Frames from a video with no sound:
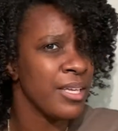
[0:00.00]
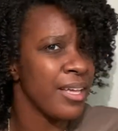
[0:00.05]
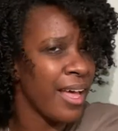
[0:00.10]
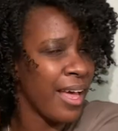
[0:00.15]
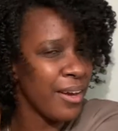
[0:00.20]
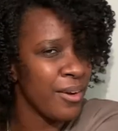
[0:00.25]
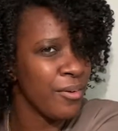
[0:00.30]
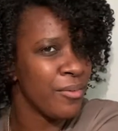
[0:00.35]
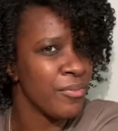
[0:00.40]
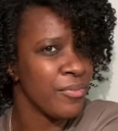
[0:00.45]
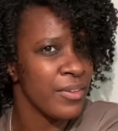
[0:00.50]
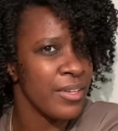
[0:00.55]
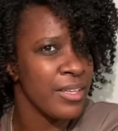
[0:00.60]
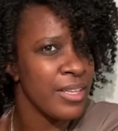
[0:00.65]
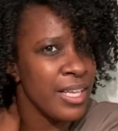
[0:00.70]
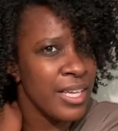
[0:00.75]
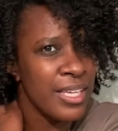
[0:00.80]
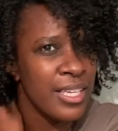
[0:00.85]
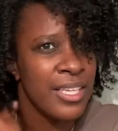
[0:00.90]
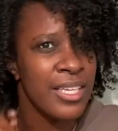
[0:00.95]
I don't feel
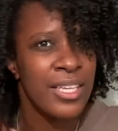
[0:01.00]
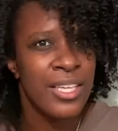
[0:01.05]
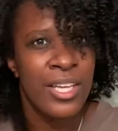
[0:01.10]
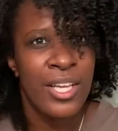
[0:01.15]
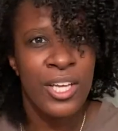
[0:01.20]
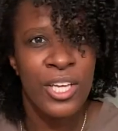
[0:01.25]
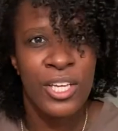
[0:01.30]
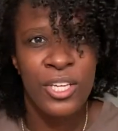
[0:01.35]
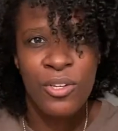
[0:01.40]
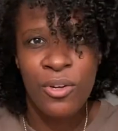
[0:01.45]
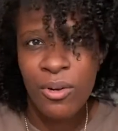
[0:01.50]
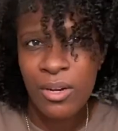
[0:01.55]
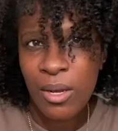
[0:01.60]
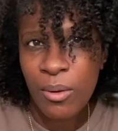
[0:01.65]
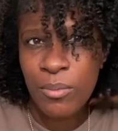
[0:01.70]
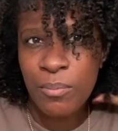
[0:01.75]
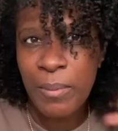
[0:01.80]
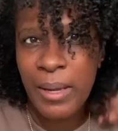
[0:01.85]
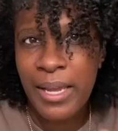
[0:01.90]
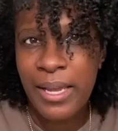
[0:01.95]
like you know, I,
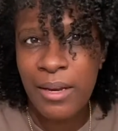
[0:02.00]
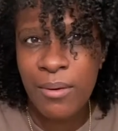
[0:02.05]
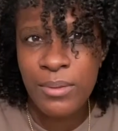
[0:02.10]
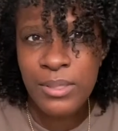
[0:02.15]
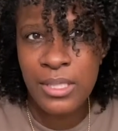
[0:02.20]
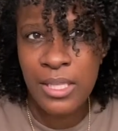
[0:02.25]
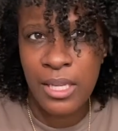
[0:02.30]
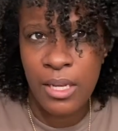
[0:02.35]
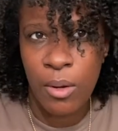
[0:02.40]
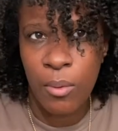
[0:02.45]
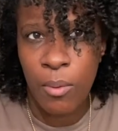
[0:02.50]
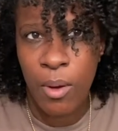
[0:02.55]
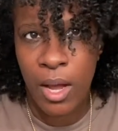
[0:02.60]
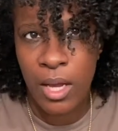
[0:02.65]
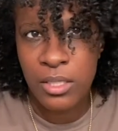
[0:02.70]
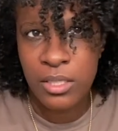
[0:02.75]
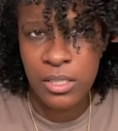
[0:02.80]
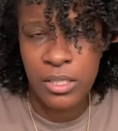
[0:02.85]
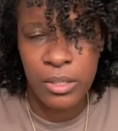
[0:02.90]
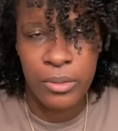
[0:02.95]
my hair was in like a
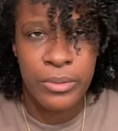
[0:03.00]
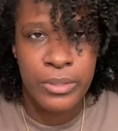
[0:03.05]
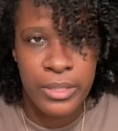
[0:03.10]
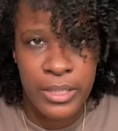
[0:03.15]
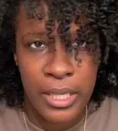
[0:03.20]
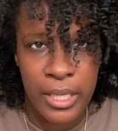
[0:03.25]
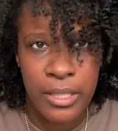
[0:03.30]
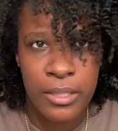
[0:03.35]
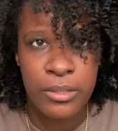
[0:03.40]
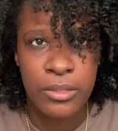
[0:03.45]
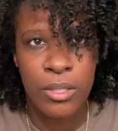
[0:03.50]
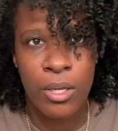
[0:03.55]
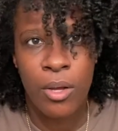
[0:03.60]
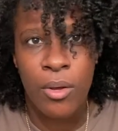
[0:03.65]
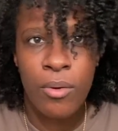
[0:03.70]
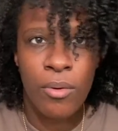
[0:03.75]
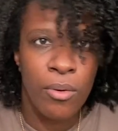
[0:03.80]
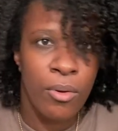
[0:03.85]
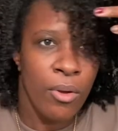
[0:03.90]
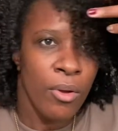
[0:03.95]
wash and go state, so